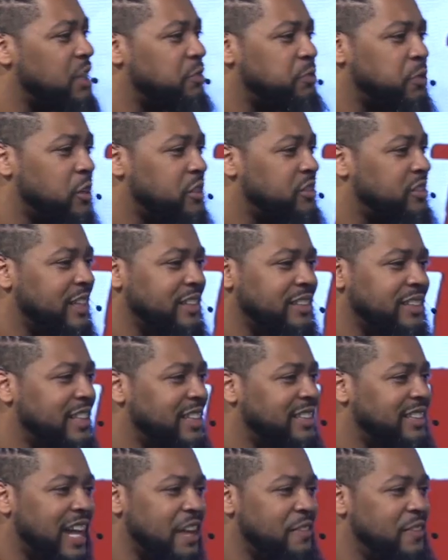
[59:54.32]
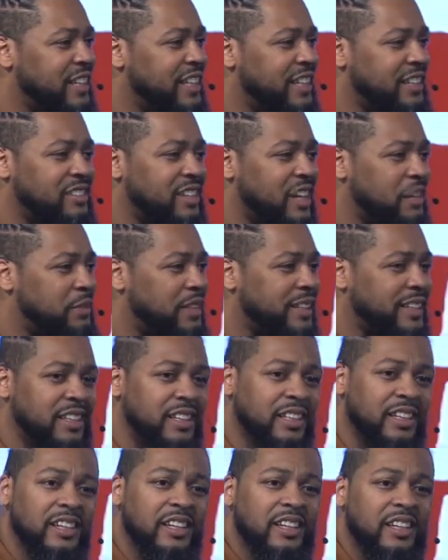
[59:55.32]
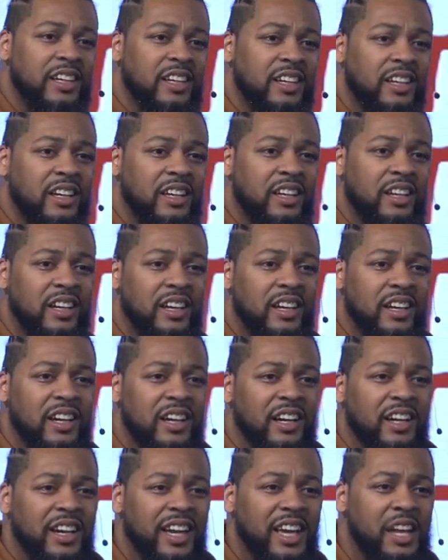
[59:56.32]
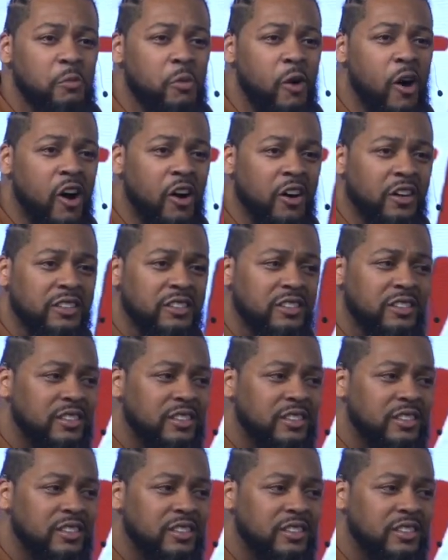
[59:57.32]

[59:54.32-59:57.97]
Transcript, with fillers: for a season in his life. He did something. He walked,